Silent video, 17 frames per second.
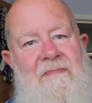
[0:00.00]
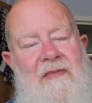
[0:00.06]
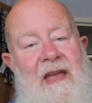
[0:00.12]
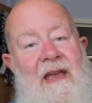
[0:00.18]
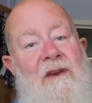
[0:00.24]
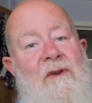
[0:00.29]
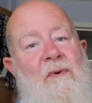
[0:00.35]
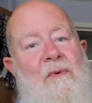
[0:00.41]

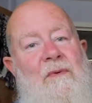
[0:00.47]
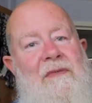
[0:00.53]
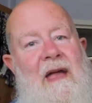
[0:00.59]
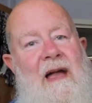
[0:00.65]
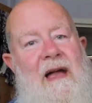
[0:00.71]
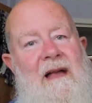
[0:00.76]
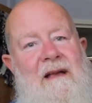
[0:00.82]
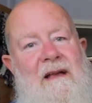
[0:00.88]
They ignored
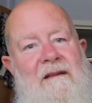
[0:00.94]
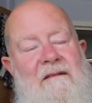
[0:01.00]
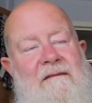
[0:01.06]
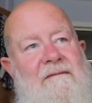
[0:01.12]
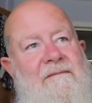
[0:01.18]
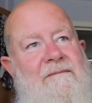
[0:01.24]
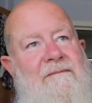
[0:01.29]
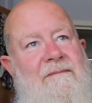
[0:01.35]
that.
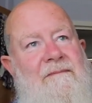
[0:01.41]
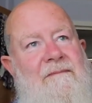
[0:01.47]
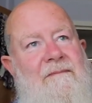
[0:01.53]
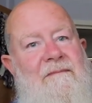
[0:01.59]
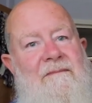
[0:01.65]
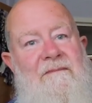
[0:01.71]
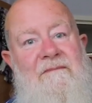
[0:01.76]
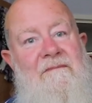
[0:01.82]

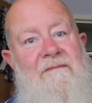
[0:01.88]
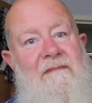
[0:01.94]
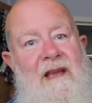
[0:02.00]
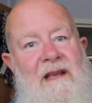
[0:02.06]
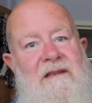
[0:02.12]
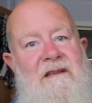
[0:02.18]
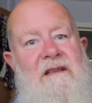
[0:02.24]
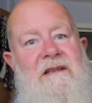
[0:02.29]

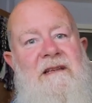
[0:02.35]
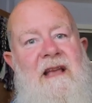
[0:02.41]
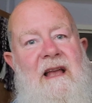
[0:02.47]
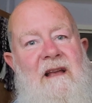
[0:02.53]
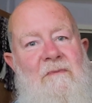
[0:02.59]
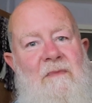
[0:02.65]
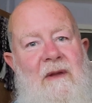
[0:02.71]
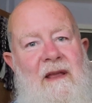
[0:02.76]
Into the
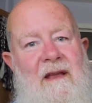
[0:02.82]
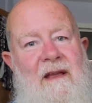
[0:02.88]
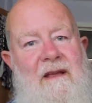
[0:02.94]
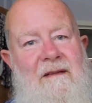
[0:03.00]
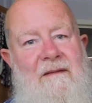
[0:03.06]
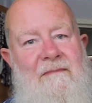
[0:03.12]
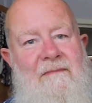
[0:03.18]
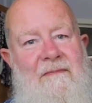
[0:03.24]
second week,
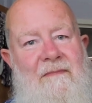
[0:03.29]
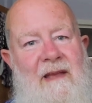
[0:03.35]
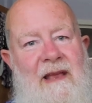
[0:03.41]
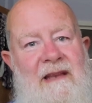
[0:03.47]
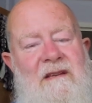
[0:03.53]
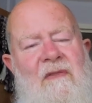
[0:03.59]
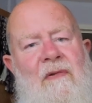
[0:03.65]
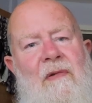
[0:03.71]

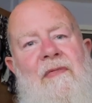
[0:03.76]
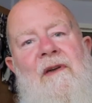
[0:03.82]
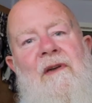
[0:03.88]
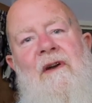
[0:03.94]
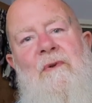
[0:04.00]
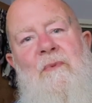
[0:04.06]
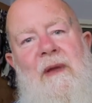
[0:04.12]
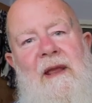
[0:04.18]
into the
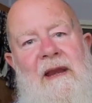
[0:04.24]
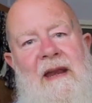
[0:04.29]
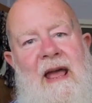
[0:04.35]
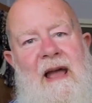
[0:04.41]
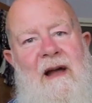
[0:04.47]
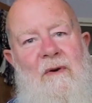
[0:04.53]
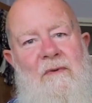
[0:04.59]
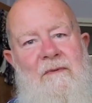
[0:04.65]
third week
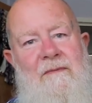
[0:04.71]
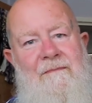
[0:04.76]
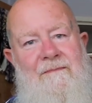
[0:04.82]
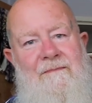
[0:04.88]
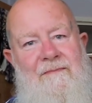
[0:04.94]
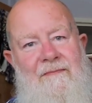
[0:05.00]
now.